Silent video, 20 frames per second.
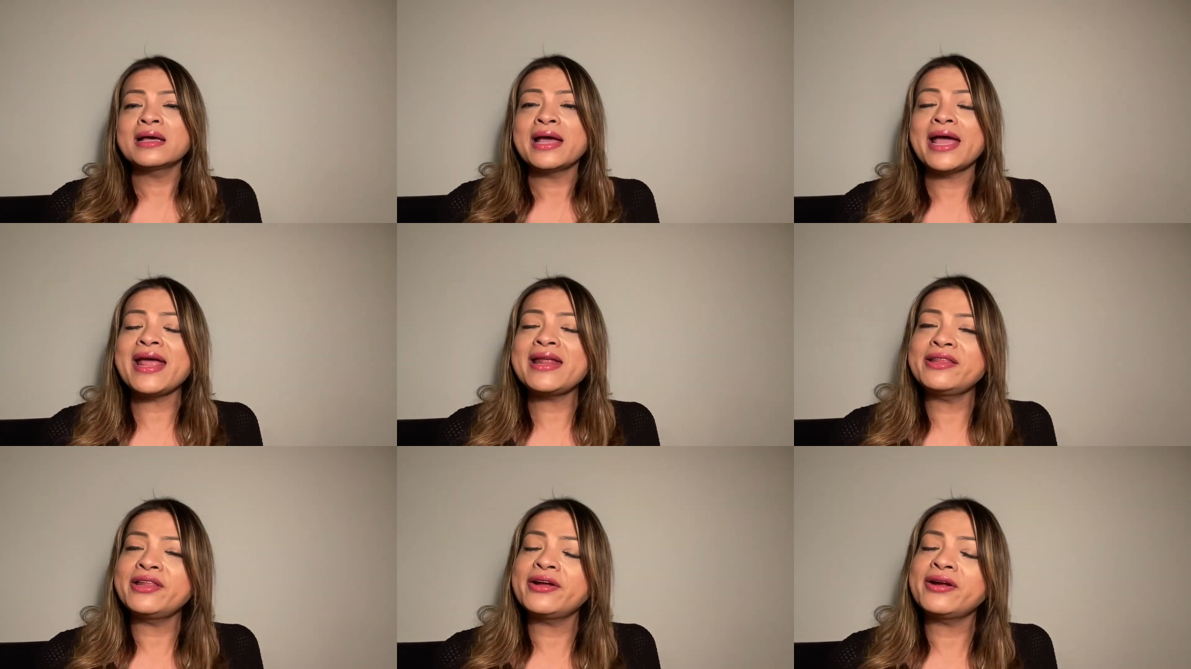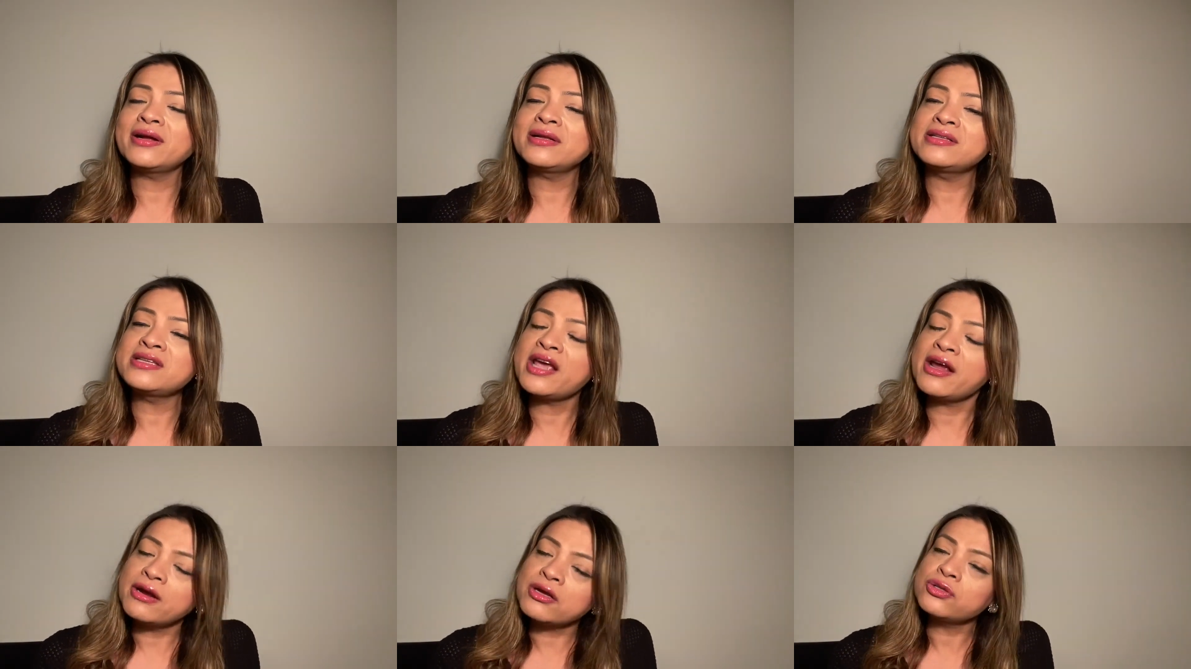and they're a
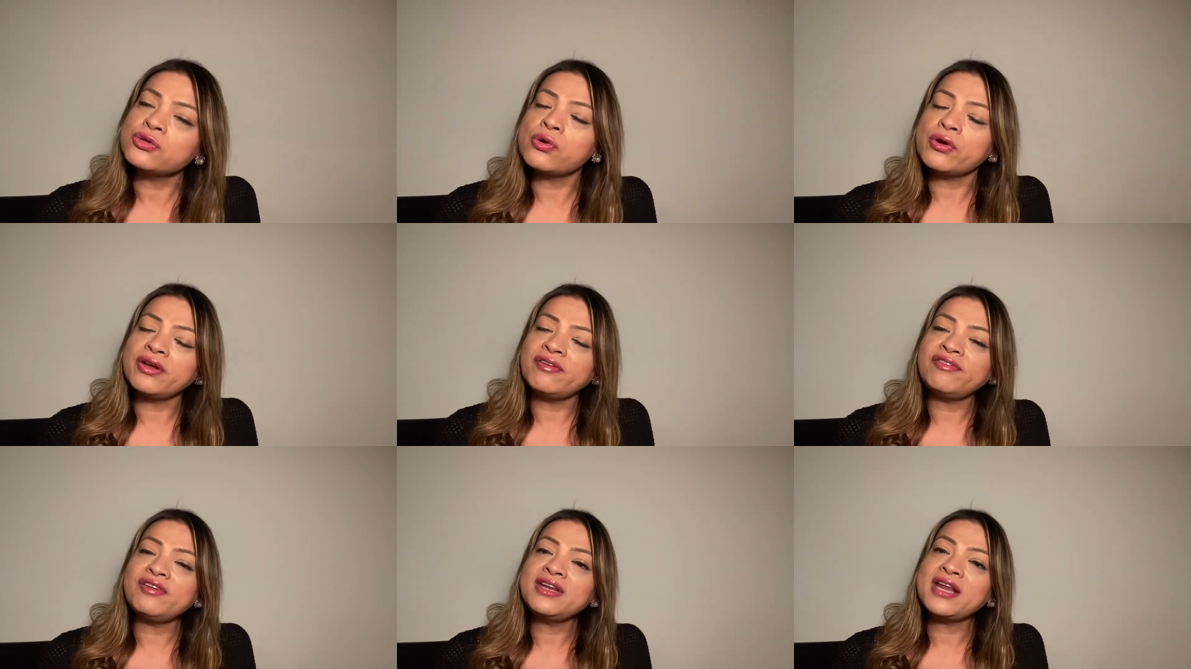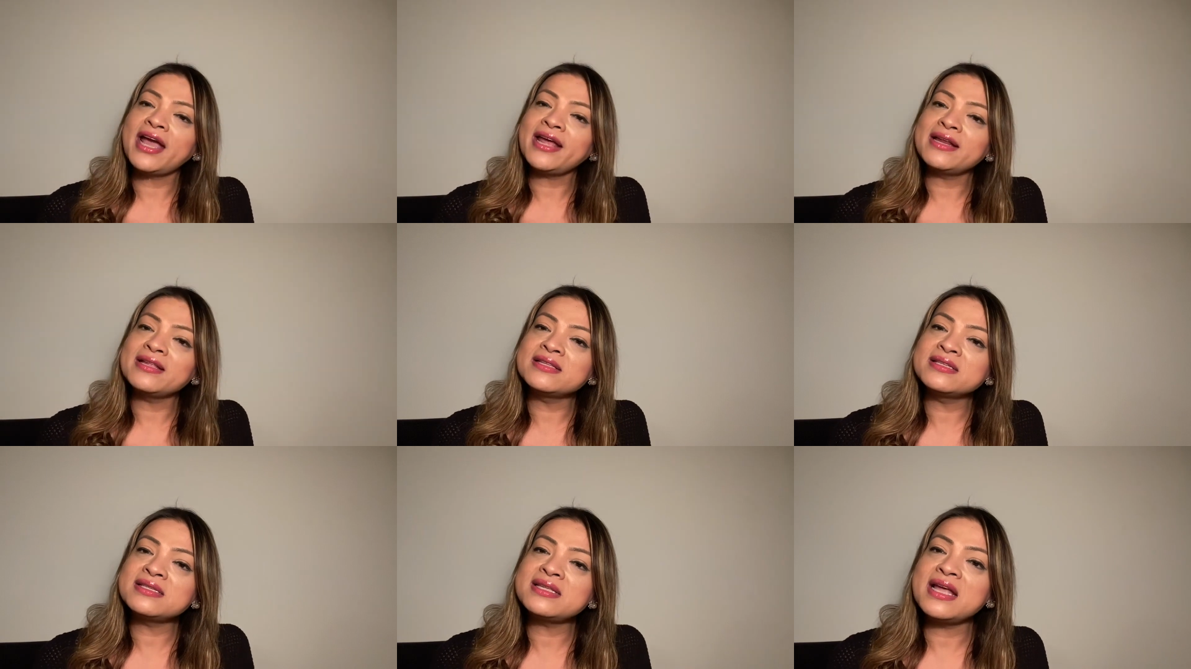territory of the
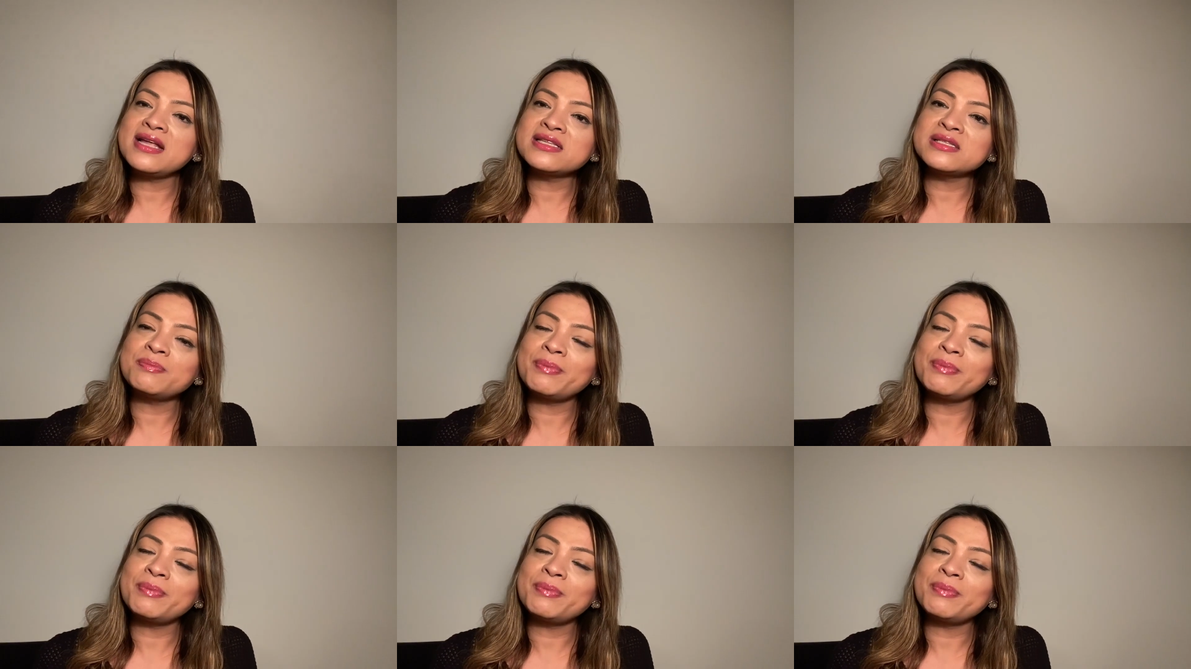United States,